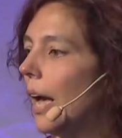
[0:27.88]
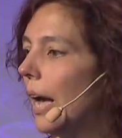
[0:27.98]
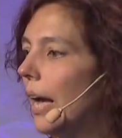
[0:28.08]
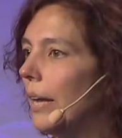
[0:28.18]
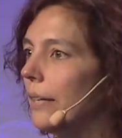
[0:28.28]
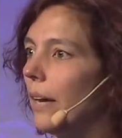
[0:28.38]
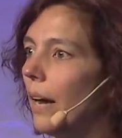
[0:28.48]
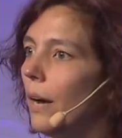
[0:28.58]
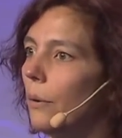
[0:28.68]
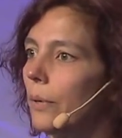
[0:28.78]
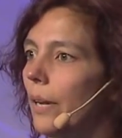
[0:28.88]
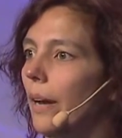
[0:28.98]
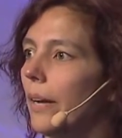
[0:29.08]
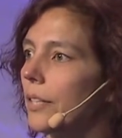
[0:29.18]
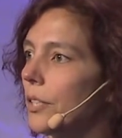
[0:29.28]
And I would
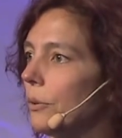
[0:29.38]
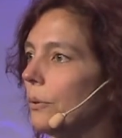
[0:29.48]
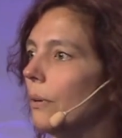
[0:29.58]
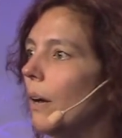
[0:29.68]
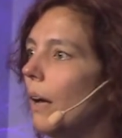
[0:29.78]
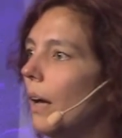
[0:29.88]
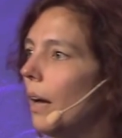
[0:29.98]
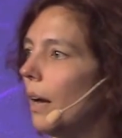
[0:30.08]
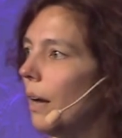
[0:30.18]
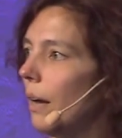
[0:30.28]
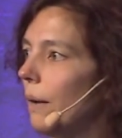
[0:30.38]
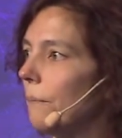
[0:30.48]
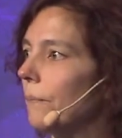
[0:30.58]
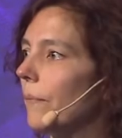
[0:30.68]
like to um,